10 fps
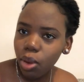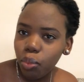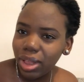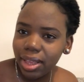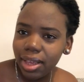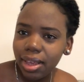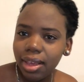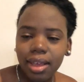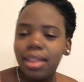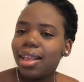really?
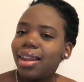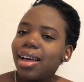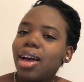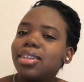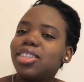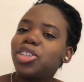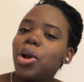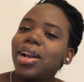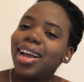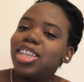Now look how this is
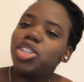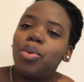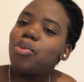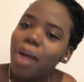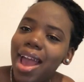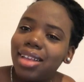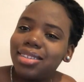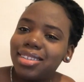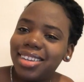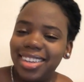turning into a
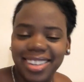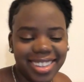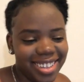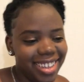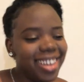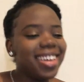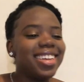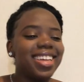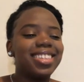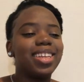rant.
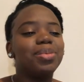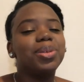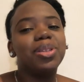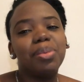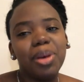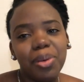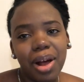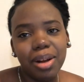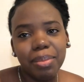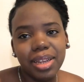It's not supposed to be a
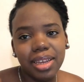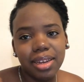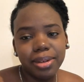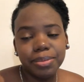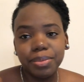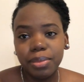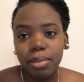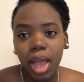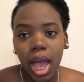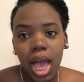rant, but yeah.
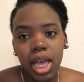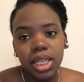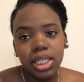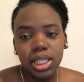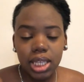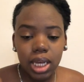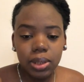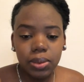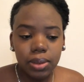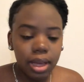
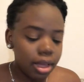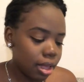So,